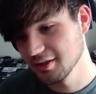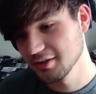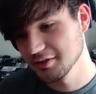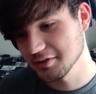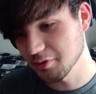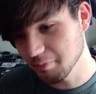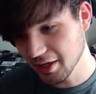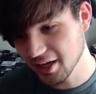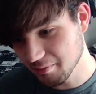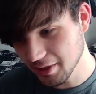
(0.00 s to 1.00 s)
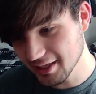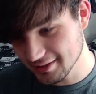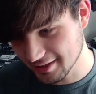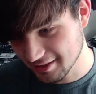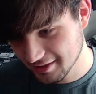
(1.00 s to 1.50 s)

So it made it amazing.